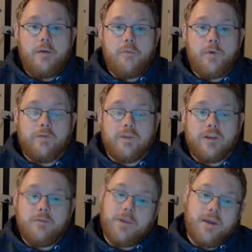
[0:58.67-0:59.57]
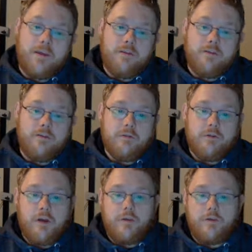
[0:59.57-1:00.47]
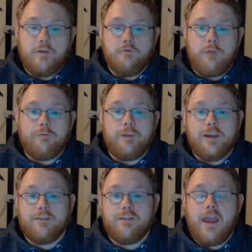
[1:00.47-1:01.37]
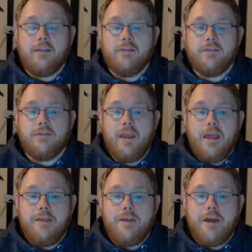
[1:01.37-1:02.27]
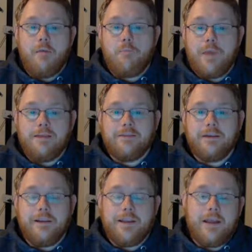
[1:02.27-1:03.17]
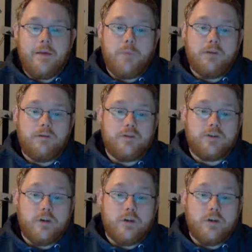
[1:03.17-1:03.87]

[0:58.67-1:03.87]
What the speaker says: We've seen them in the other two Ravnica sets. They are basically a bunch